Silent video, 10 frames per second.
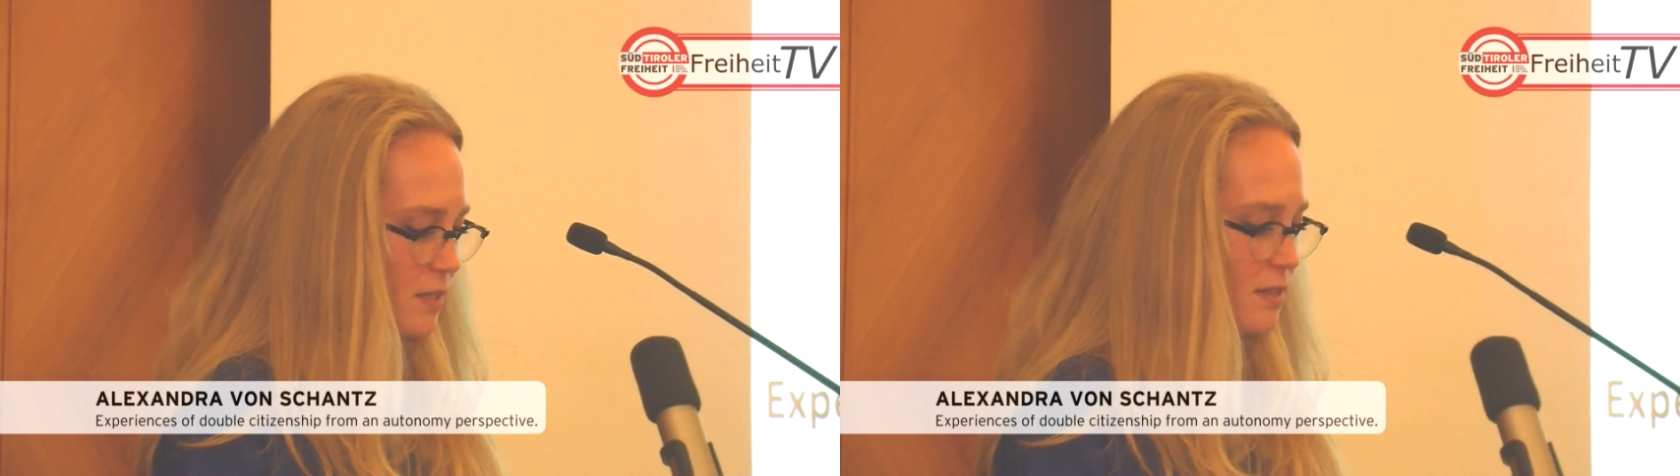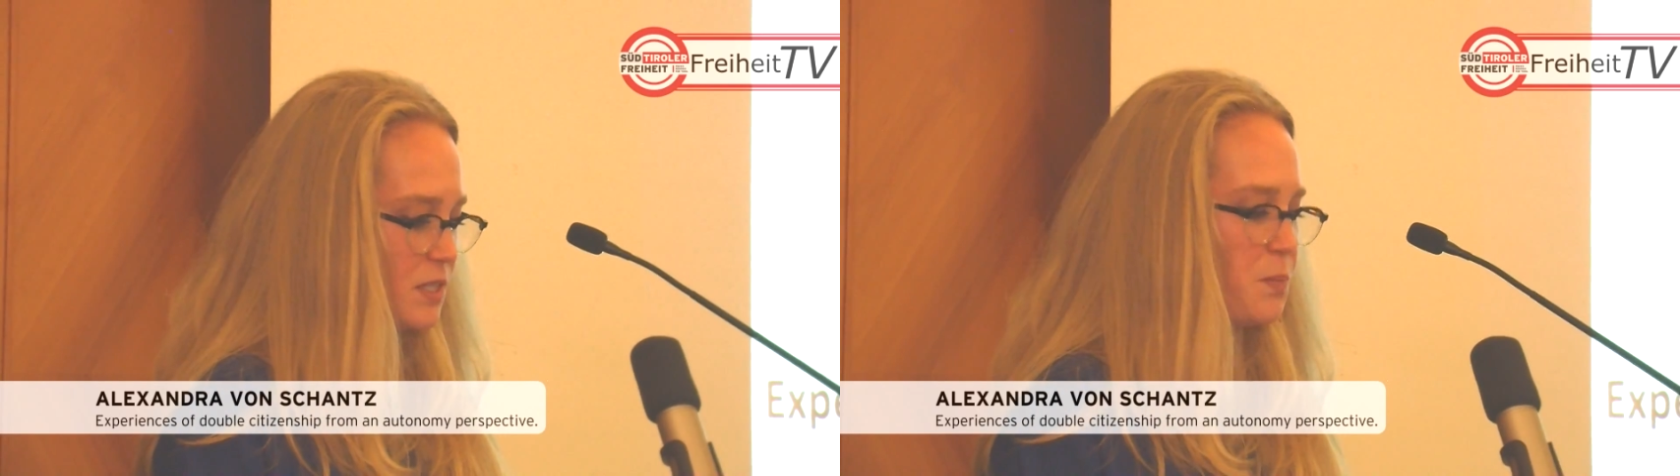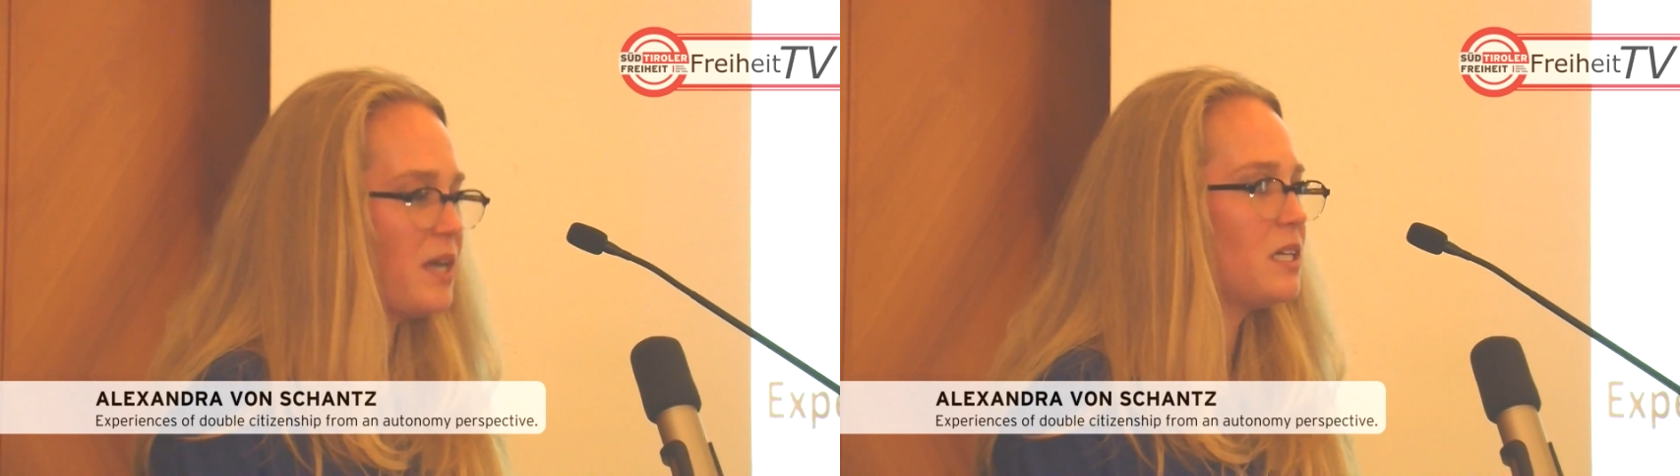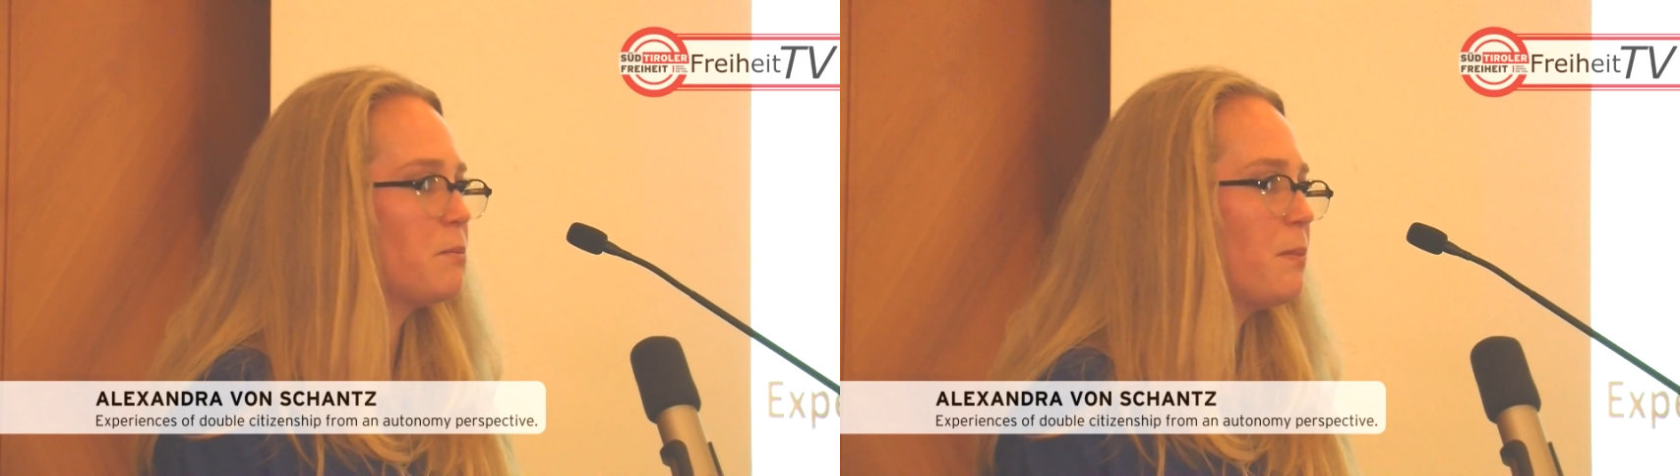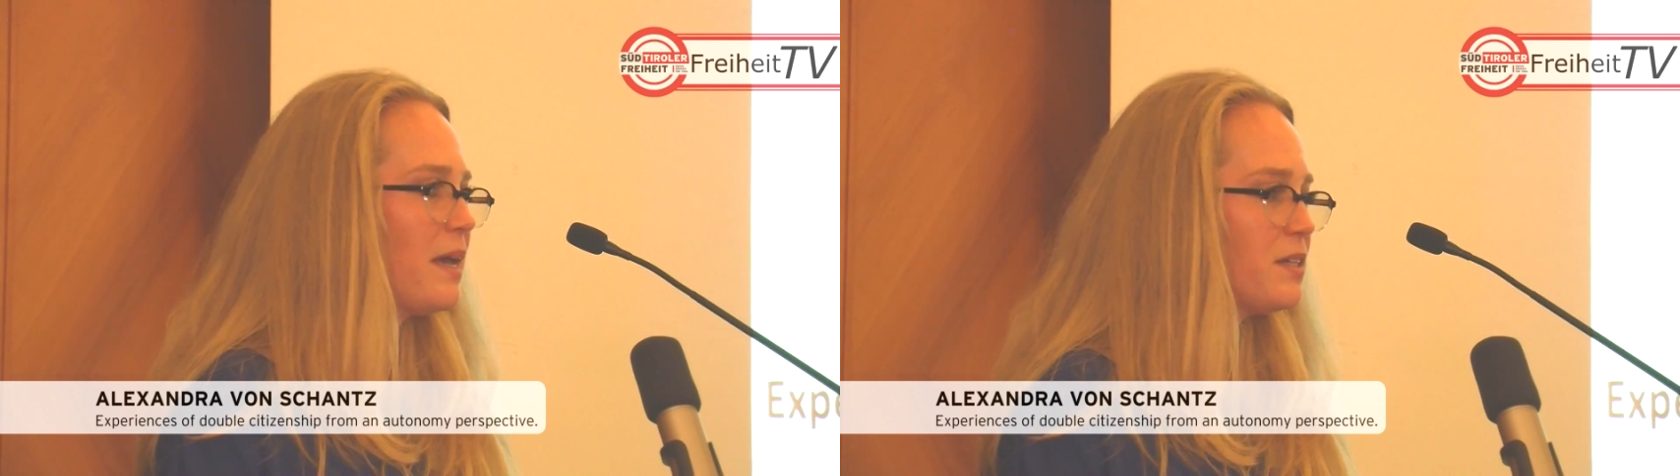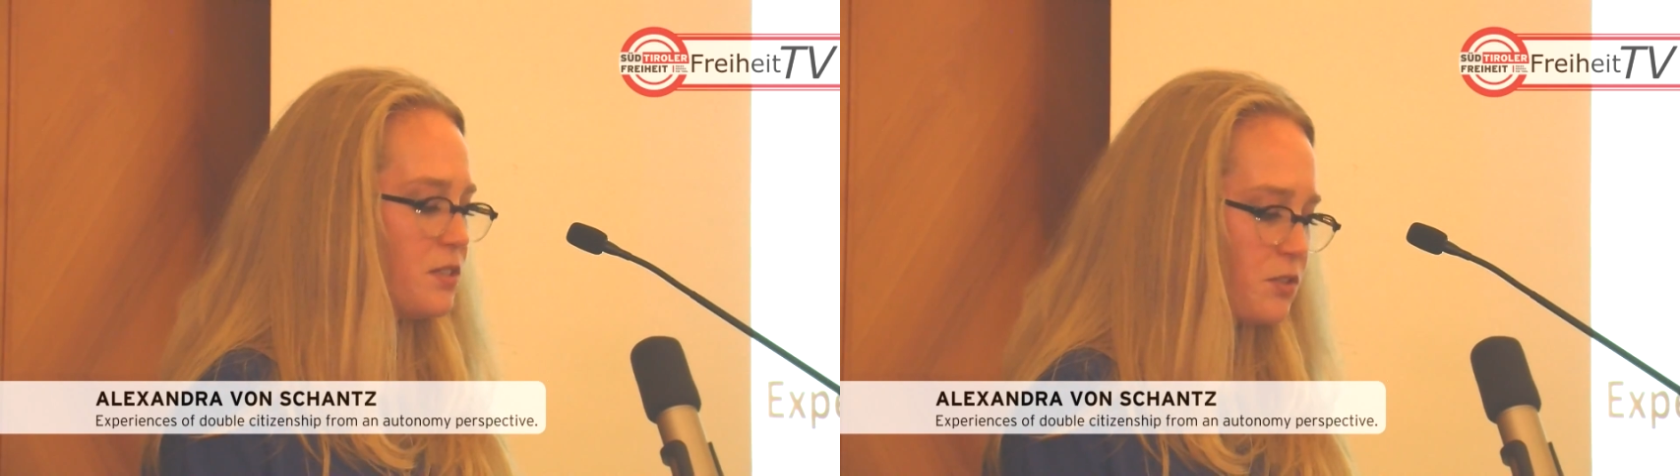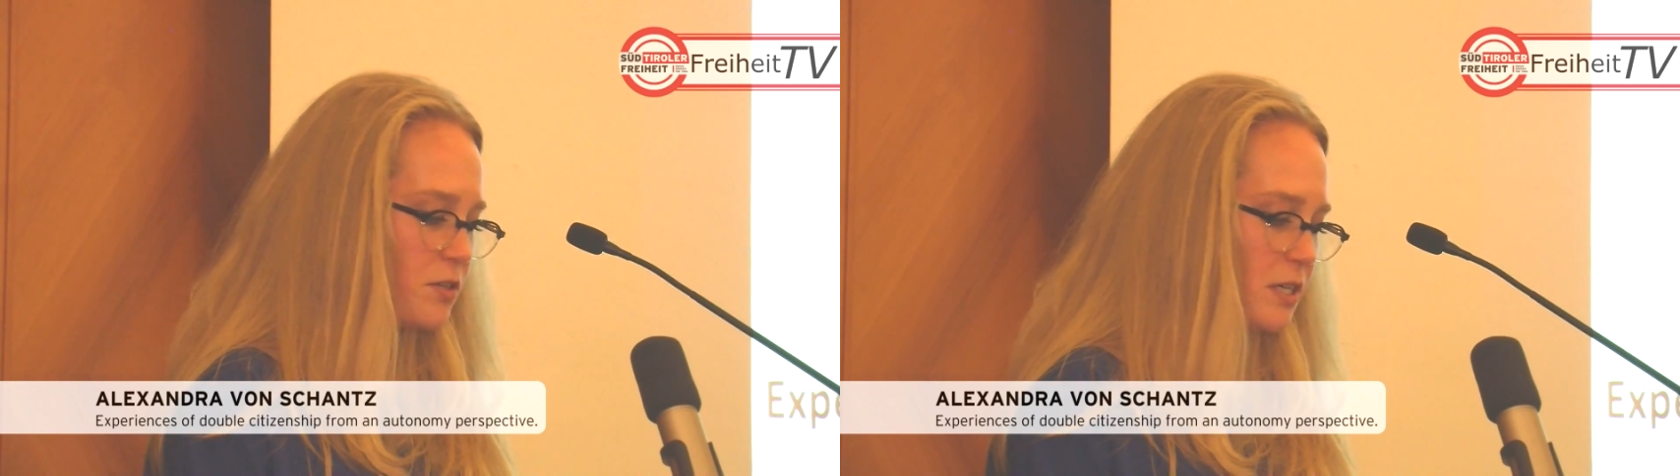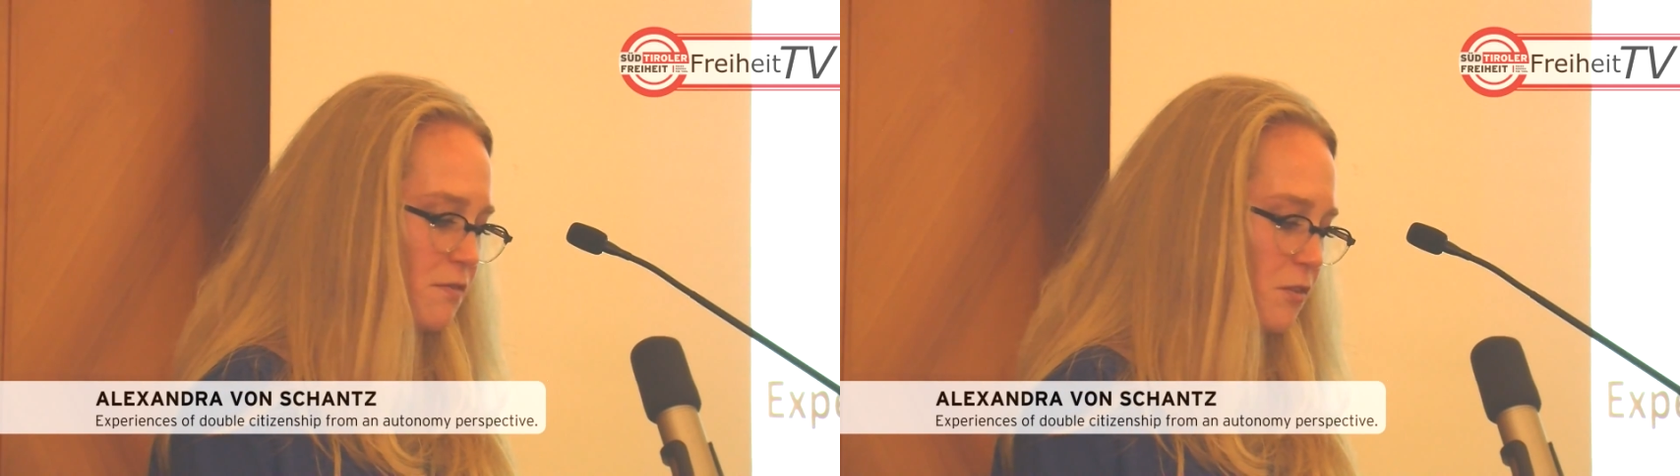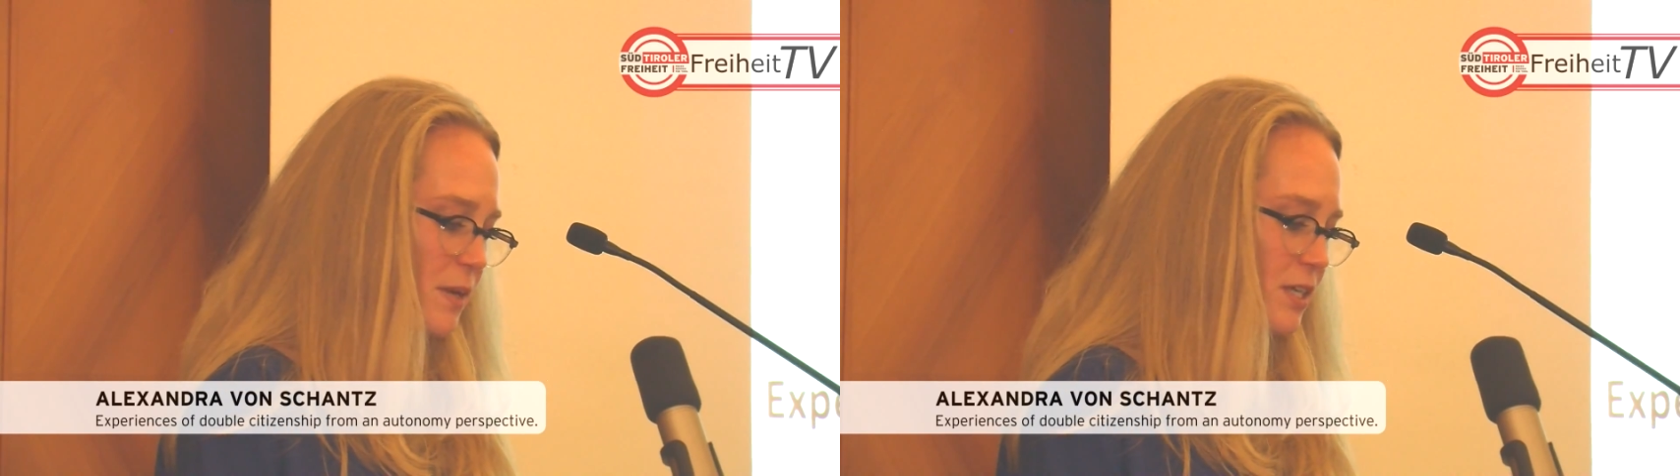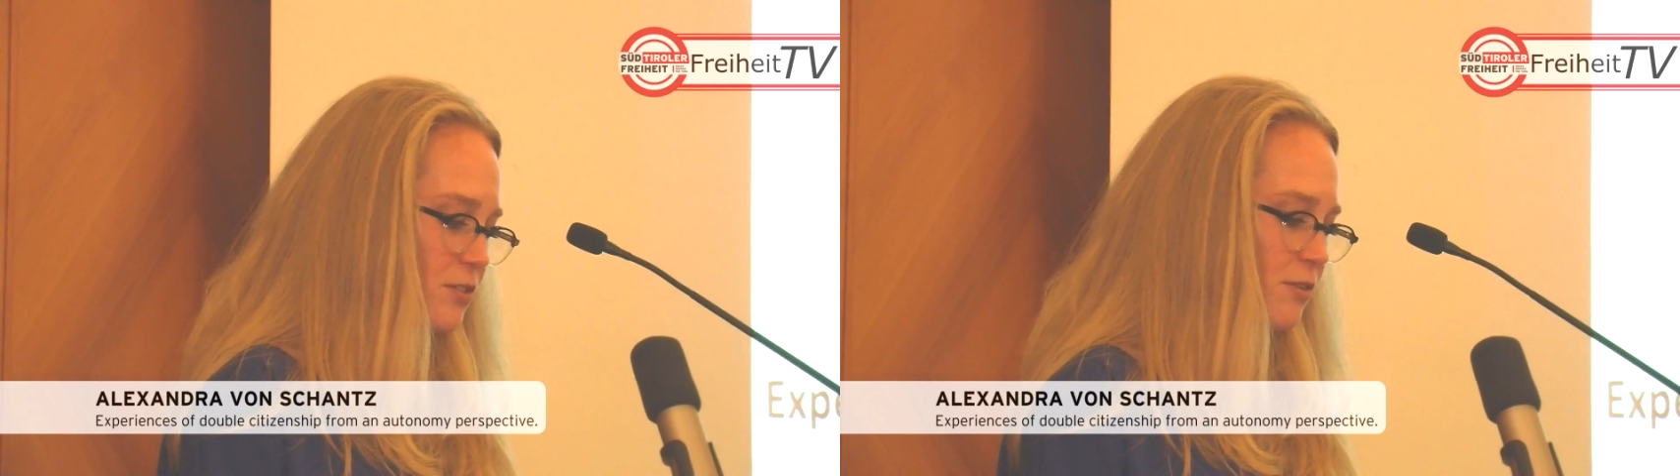is mainly based on information